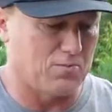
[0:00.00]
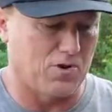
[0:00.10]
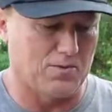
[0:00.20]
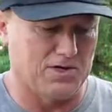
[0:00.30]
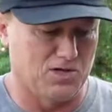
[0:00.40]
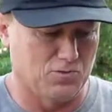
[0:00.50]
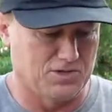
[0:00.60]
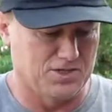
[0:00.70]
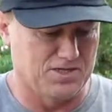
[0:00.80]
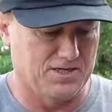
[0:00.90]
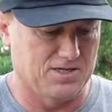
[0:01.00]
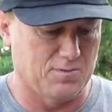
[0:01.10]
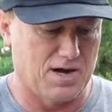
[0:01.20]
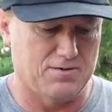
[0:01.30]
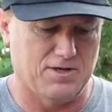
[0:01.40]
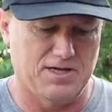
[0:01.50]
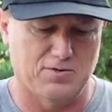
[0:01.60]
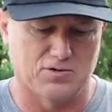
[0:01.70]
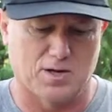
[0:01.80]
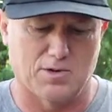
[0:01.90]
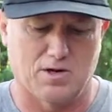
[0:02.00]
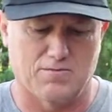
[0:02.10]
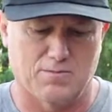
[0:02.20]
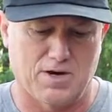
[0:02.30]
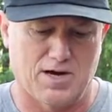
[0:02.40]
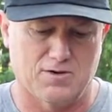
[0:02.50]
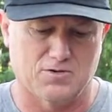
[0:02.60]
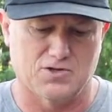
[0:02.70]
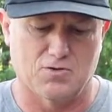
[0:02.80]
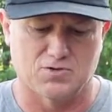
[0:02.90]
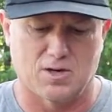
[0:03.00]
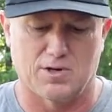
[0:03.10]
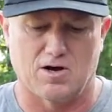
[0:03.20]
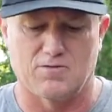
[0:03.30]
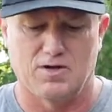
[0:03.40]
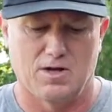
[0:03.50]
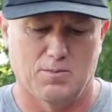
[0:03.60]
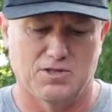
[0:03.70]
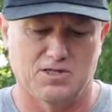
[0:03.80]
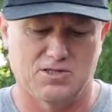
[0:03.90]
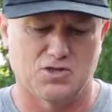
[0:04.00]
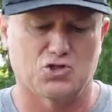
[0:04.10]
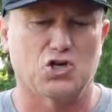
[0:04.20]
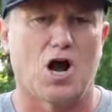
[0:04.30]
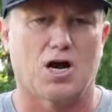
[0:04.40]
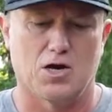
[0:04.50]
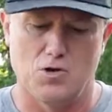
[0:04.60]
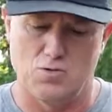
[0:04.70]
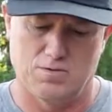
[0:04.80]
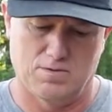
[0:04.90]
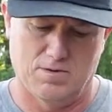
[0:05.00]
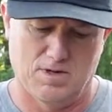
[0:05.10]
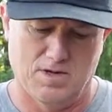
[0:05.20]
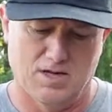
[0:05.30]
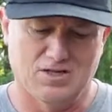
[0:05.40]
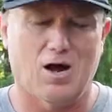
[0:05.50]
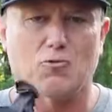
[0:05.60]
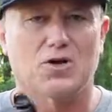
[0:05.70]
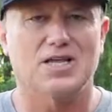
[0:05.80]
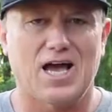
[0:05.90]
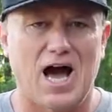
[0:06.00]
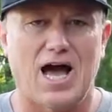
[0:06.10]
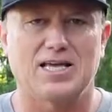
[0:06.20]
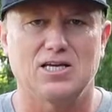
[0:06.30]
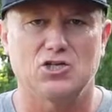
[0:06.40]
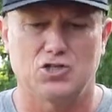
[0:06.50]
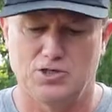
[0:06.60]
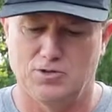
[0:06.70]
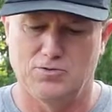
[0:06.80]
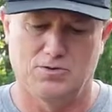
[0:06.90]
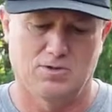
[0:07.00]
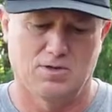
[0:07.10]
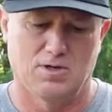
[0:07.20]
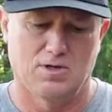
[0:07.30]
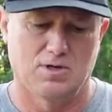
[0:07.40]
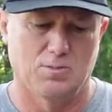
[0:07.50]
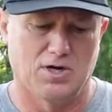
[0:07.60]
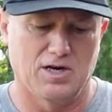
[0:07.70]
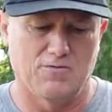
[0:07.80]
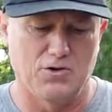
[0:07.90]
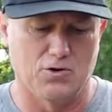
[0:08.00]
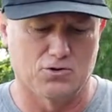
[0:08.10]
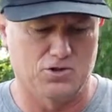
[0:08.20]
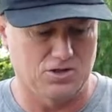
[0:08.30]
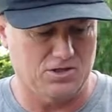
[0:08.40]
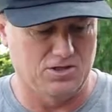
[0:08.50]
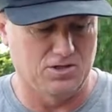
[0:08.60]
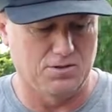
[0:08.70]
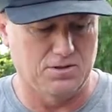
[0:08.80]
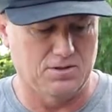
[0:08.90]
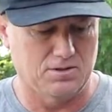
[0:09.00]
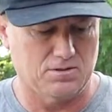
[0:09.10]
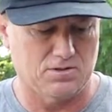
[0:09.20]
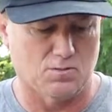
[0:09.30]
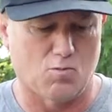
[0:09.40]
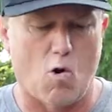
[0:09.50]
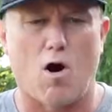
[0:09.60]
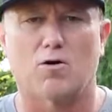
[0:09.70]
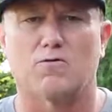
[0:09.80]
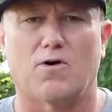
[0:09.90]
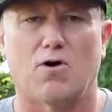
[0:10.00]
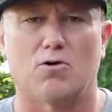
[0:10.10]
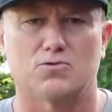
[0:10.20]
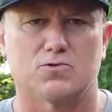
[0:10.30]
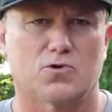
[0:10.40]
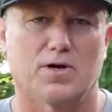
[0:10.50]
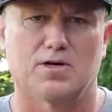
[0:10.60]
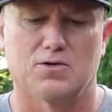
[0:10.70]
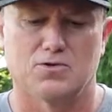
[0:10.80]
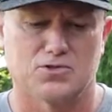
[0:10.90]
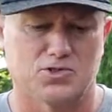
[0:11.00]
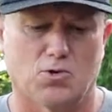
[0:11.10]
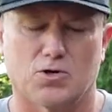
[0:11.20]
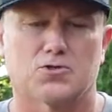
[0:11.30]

probably knows what this is. The heel's coming off of mine, the sole's coming off. But this is a Choco. Not really a hiking shoe, but if you're just doing some waterfall trails, short